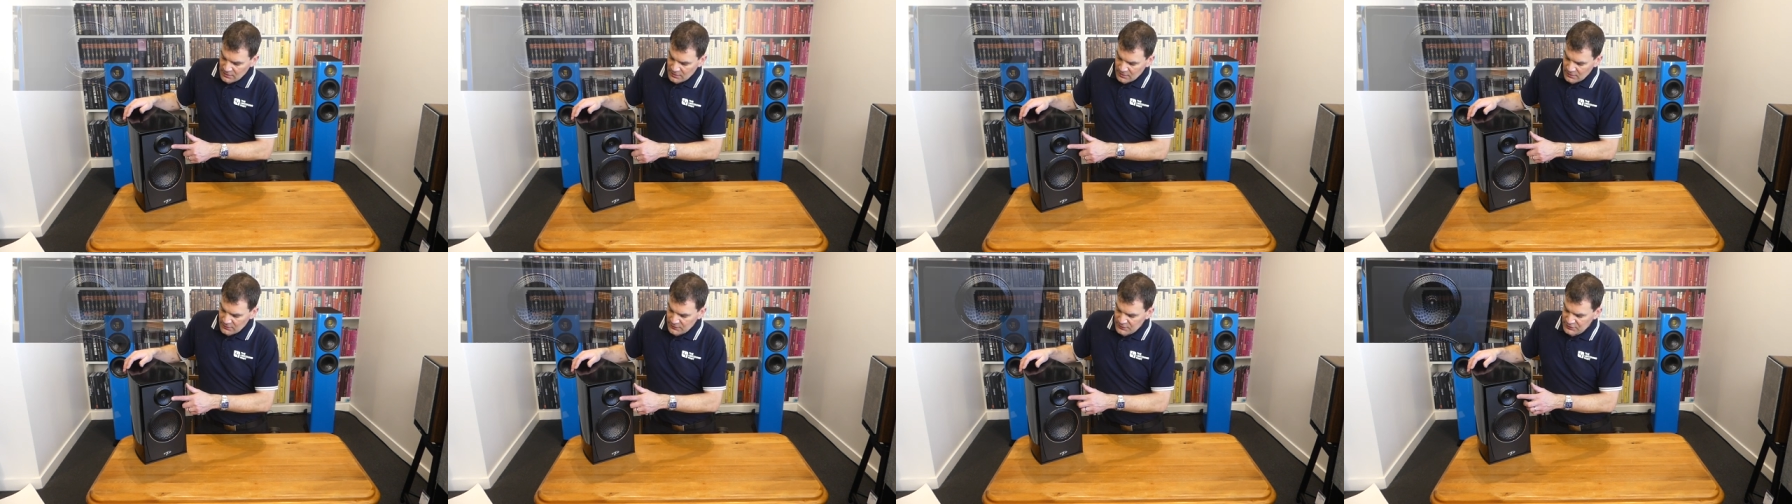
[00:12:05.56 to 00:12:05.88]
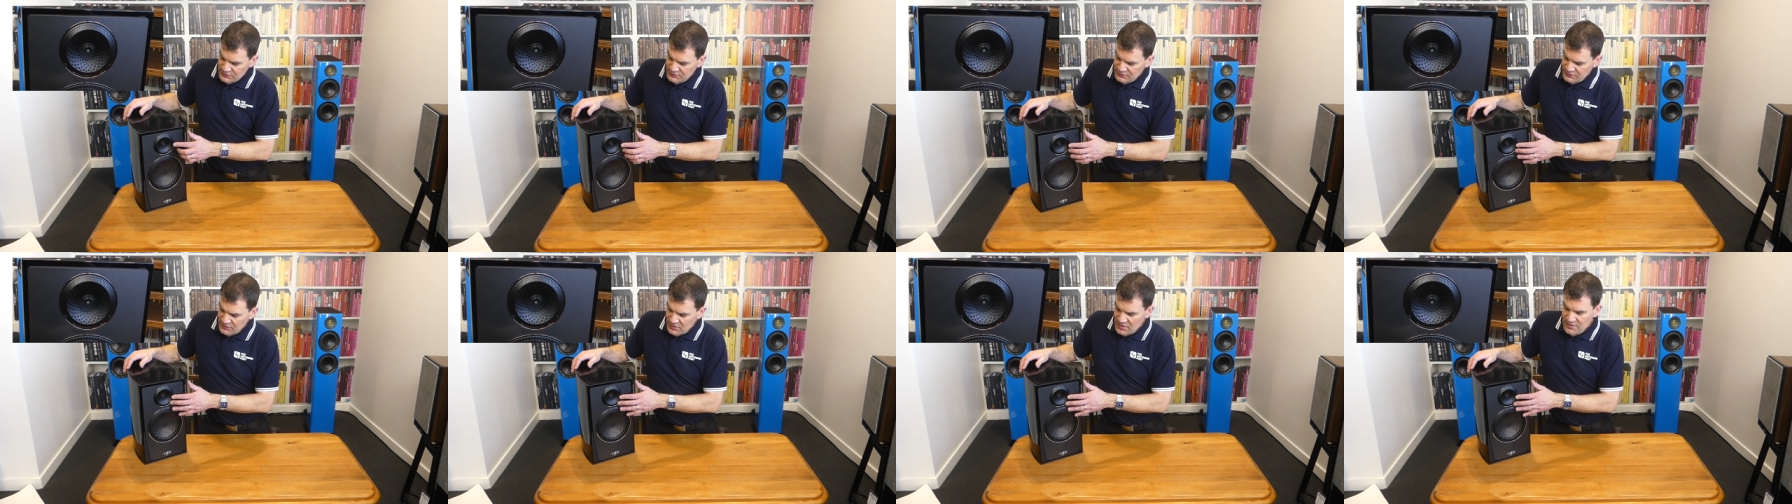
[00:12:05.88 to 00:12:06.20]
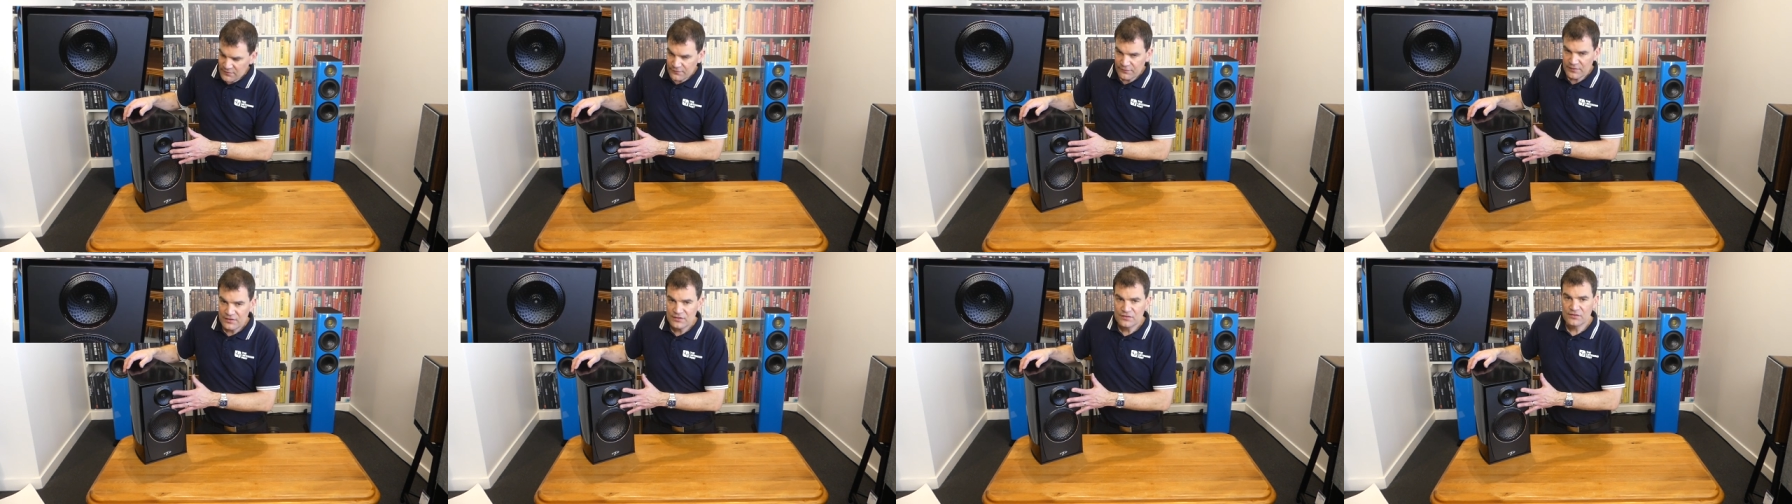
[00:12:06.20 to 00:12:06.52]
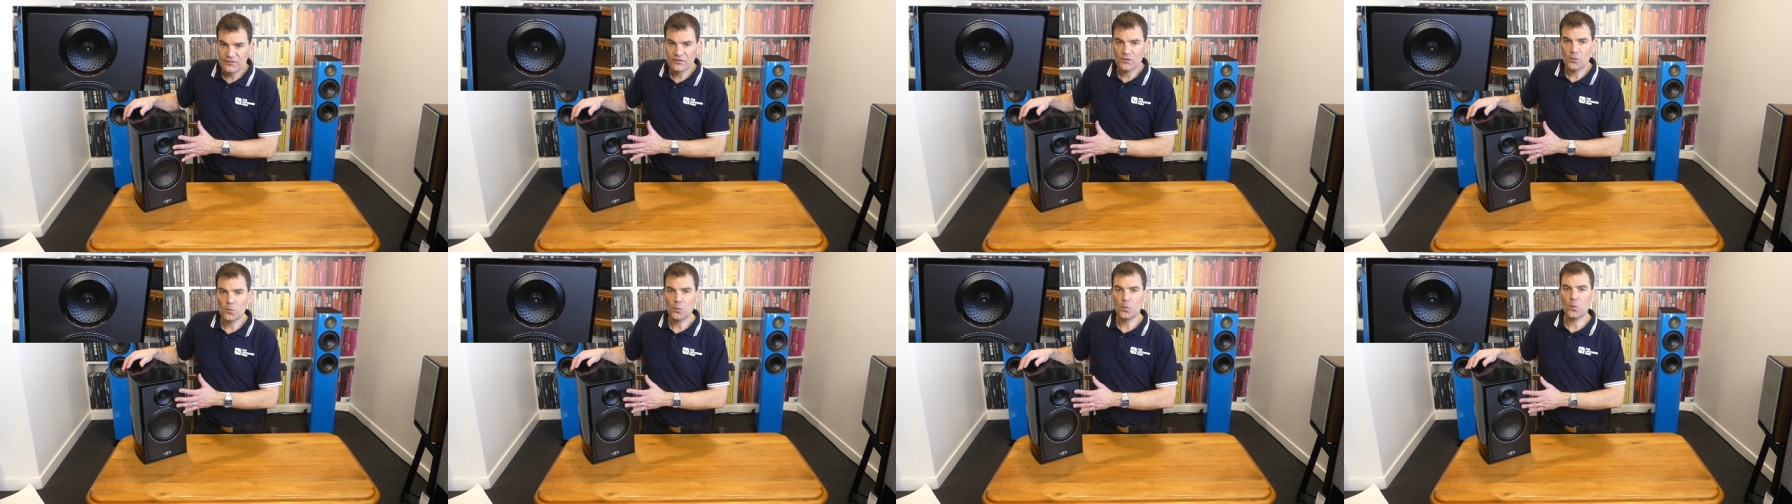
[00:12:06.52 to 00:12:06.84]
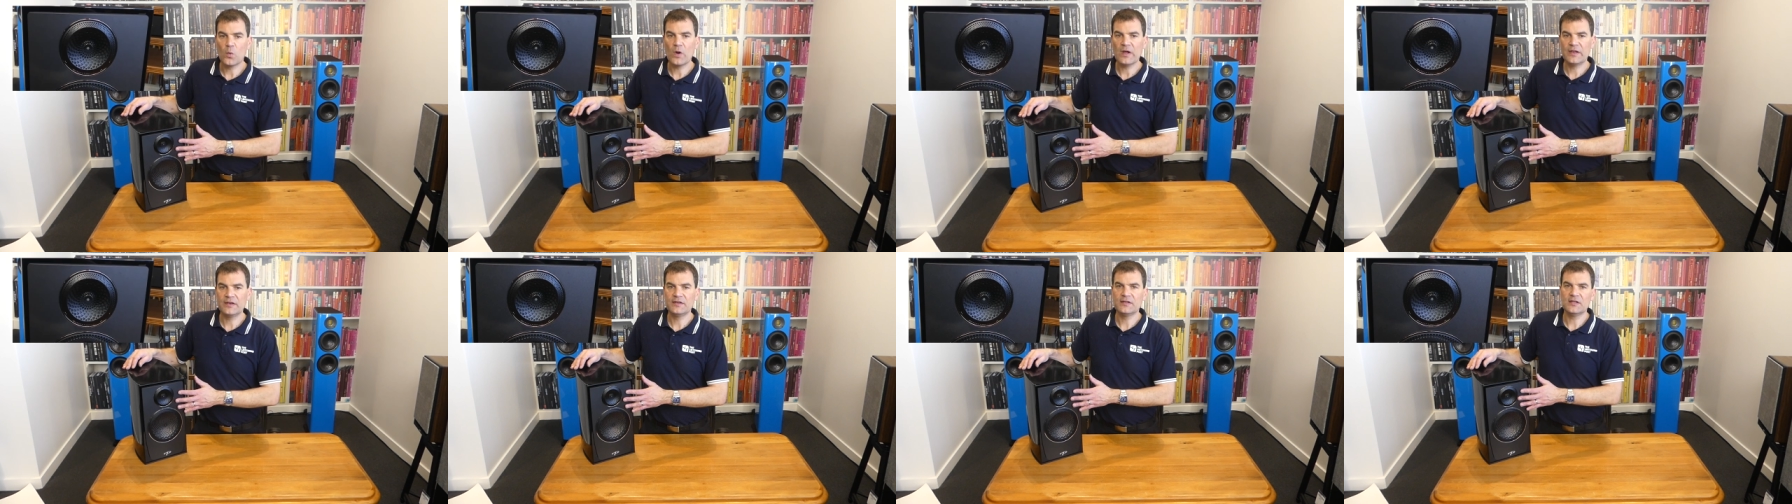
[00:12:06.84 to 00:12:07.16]
The design features a
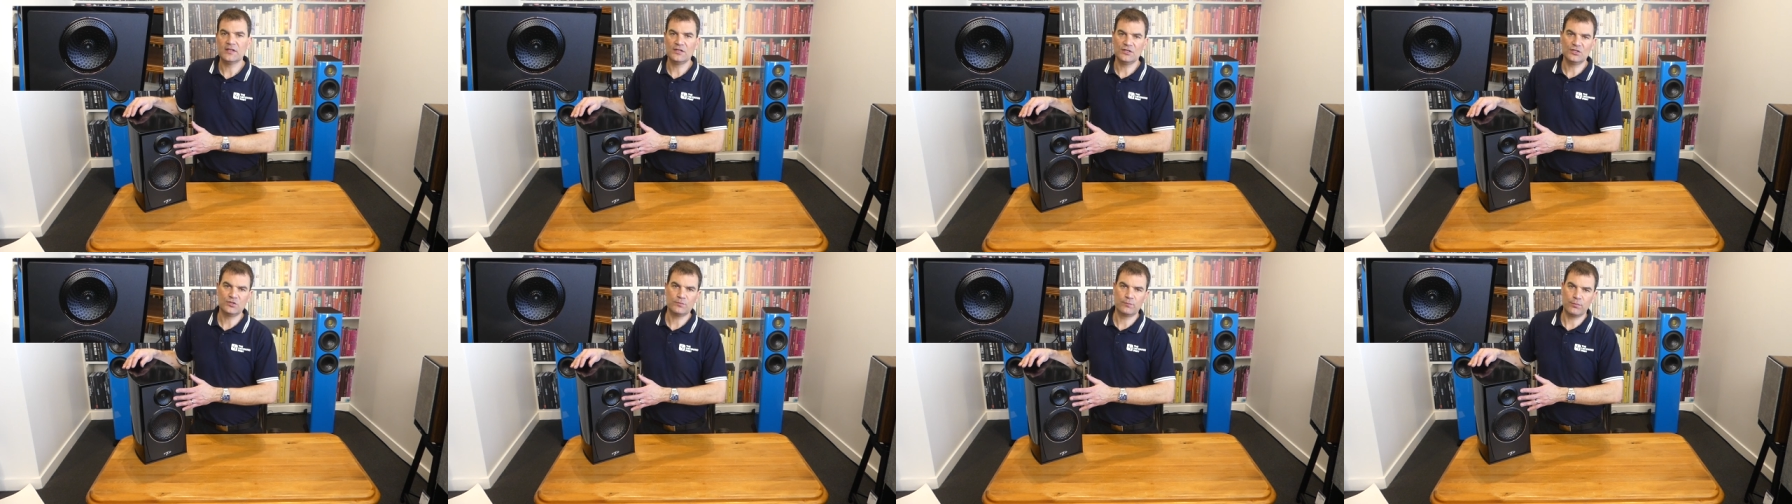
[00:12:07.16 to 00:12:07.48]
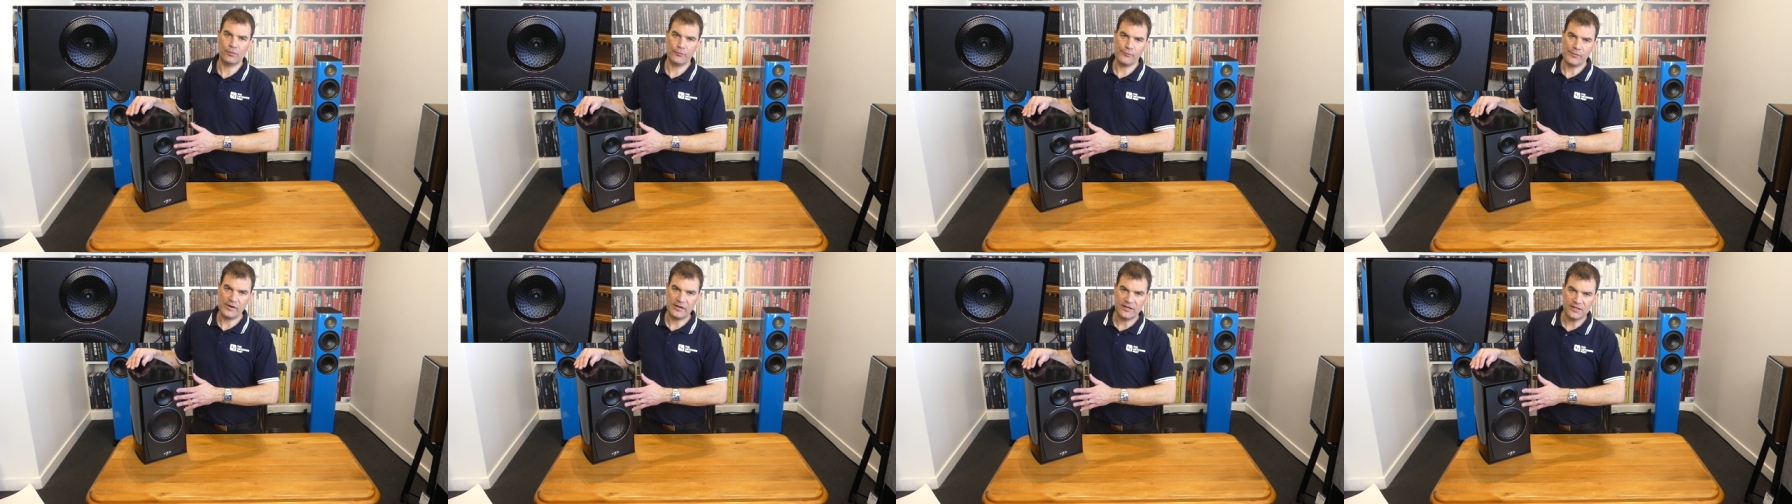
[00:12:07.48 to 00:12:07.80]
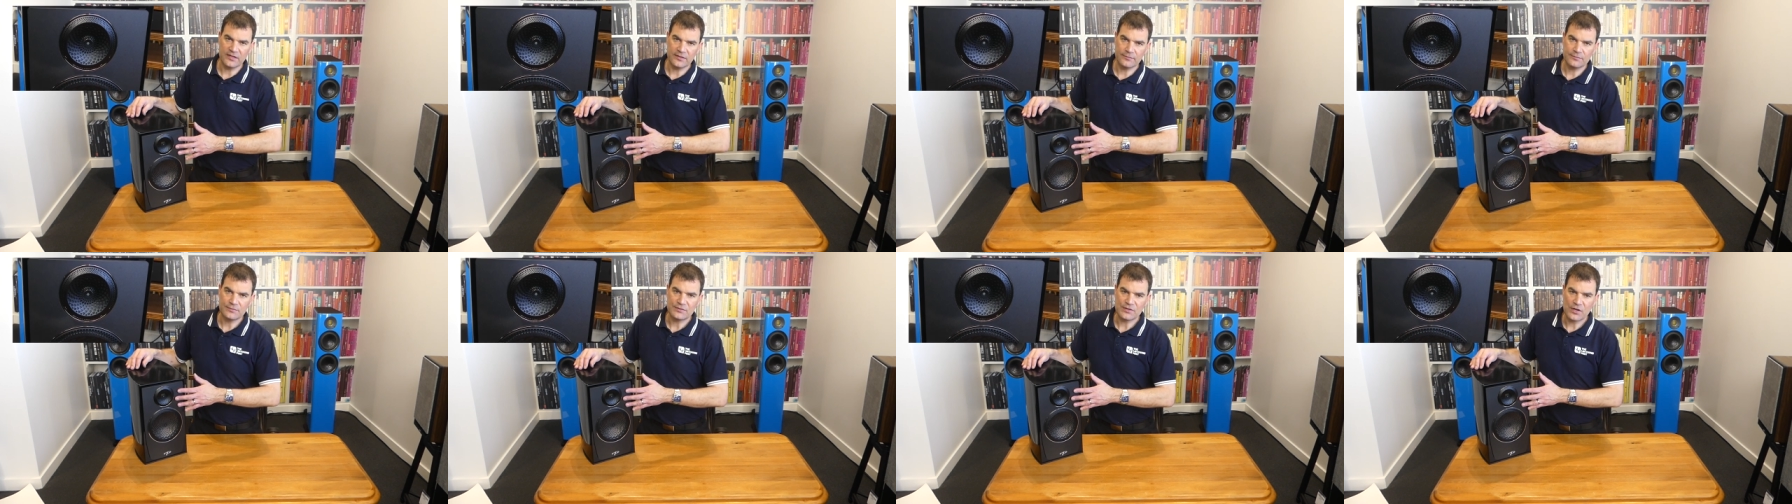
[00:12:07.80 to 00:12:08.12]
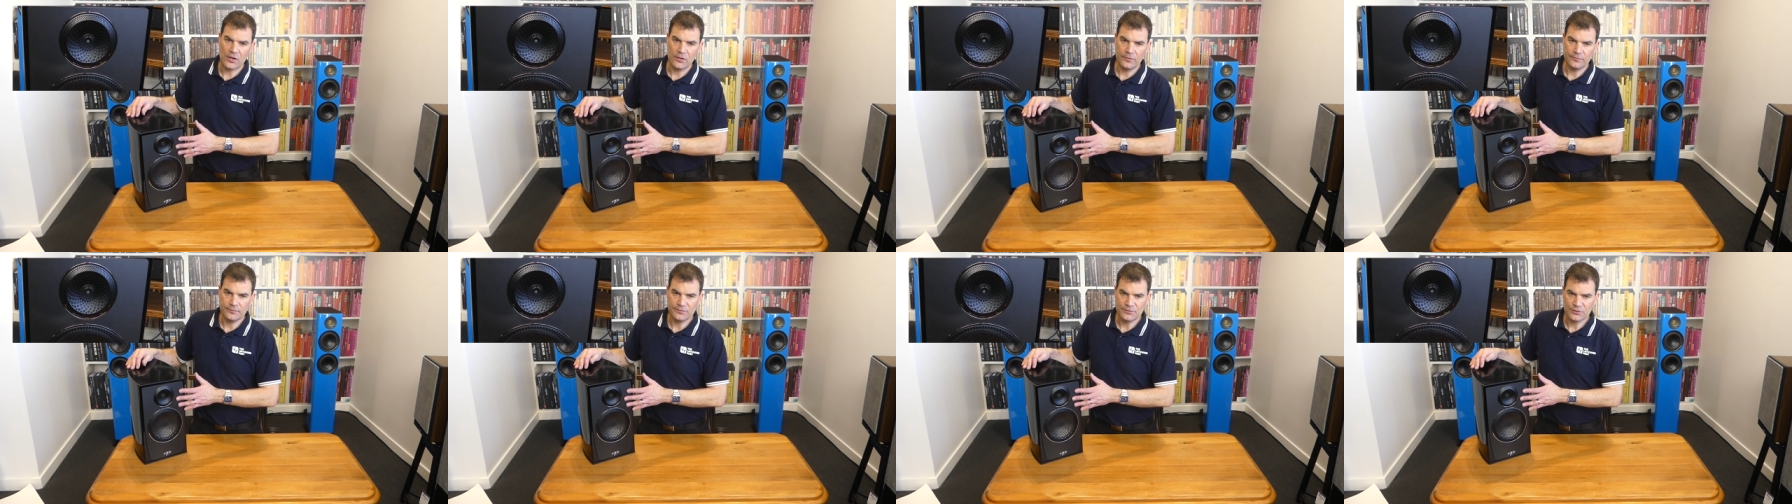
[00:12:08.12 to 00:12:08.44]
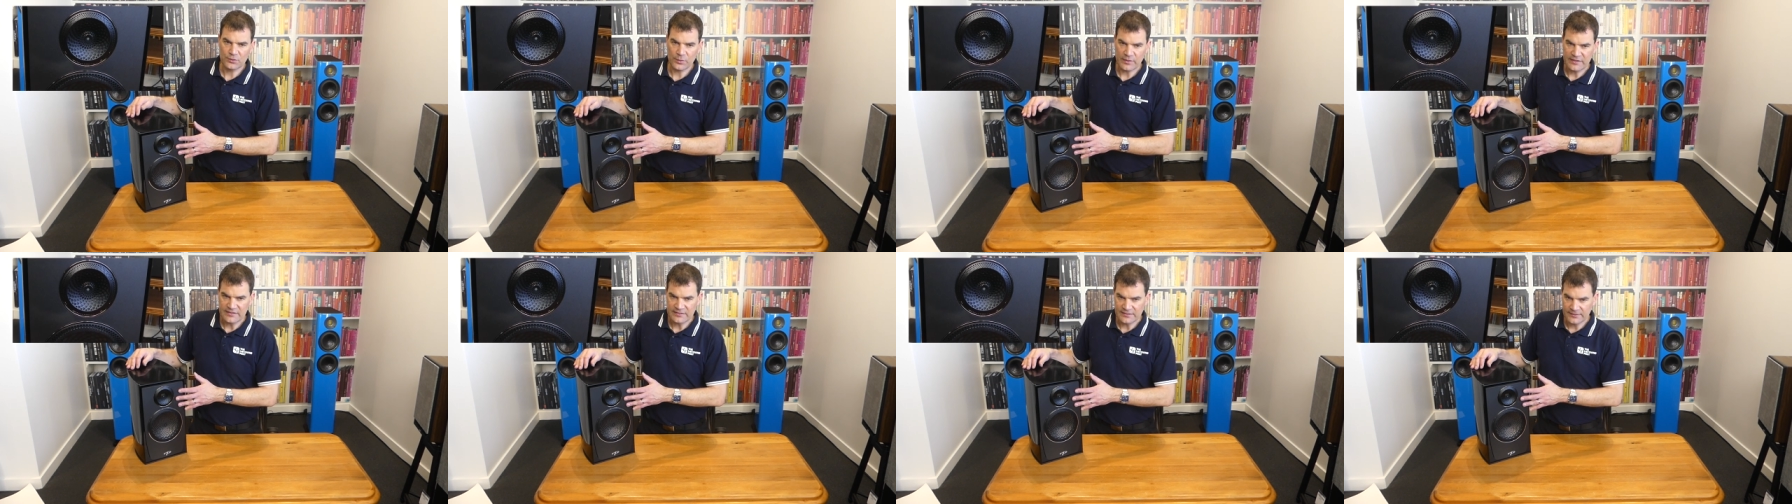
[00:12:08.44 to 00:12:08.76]
1-inch beryllium dome
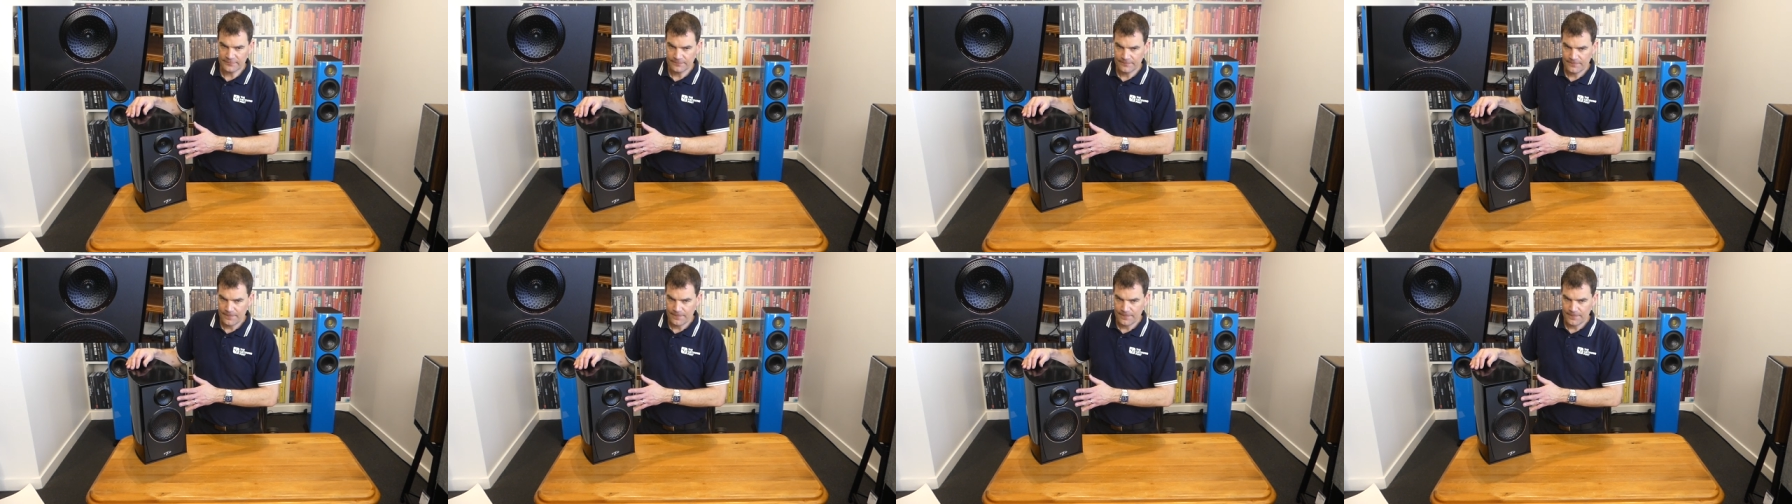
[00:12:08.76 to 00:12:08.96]
tweeter